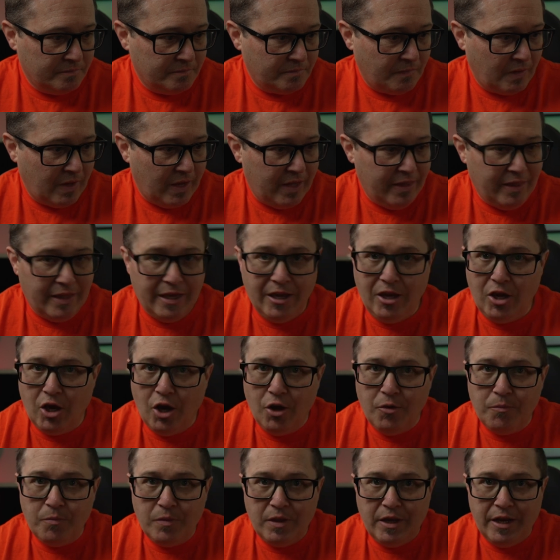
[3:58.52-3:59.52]
And there you
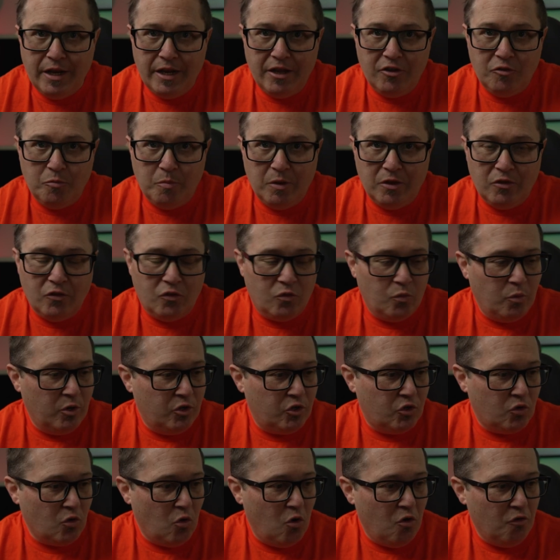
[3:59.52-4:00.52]
go. It has been
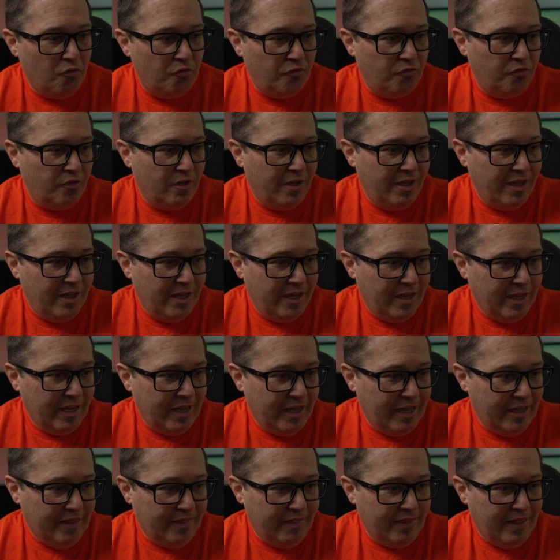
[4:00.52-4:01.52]
switched off
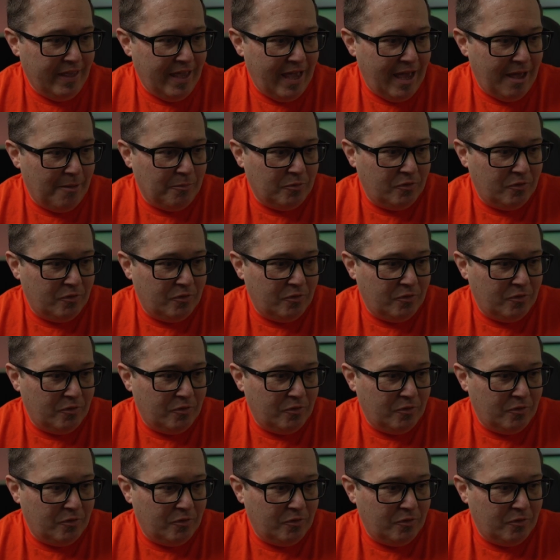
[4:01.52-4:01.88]
in the app.